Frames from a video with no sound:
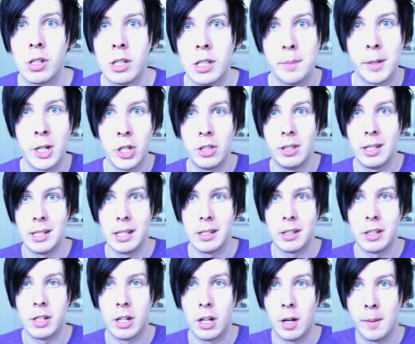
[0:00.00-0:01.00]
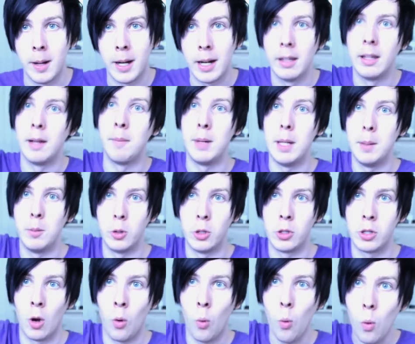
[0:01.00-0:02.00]
because imagine this is the tarmac, and then people
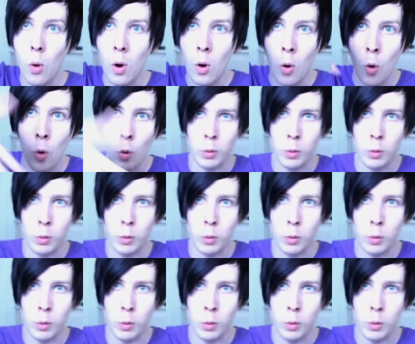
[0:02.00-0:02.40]
just go, whoo,